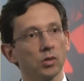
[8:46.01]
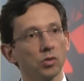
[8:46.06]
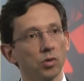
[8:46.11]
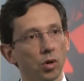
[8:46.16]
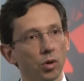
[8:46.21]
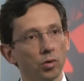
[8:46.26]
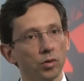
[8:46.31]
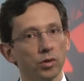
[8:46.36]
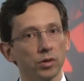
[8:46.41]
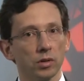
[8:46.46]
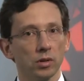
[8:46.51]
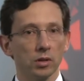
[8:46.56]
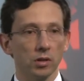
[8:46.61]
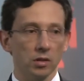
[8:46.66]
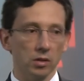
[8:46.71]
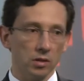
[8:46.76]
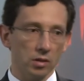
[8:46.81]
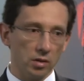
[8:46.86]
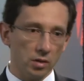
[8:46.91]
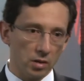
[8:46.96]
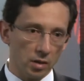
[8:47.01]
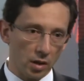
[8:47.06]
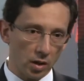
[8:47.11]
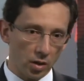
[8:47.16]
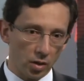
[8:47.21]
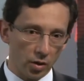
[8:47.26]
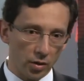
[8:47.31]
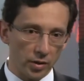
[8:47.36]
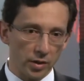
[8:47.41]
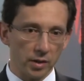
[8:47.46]
growth,
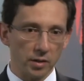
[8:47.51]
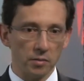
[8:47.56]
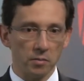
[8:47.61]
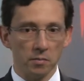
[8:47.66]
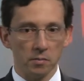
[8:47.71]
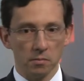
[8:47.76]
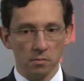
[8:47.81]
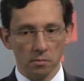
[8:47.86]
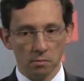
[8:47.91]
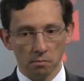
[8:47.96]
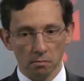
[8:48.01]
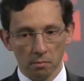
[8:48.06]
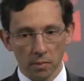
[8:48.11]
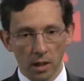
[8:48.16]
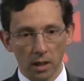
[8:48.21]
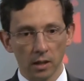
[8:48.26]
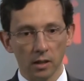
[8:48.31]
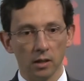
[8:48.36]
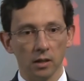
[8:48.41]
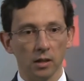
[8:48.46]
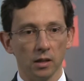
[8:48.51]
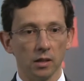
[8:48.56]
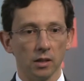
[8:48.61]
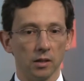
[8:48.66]
other main